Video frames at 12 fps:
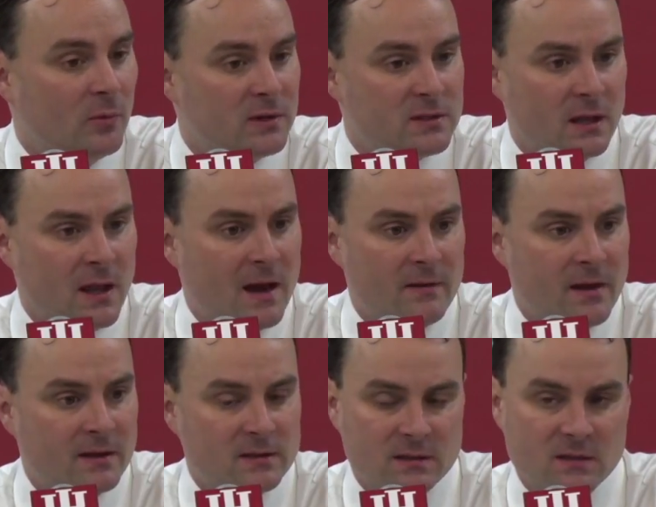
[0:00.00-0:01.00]
ones. And a lot of
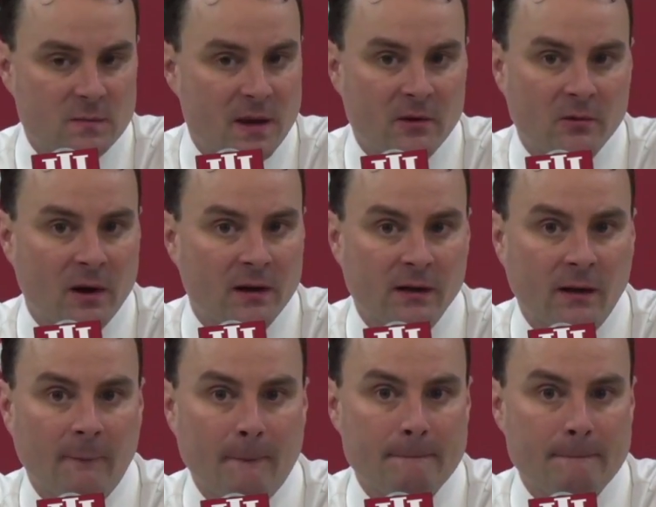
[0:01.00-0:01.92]
that's just mental right now.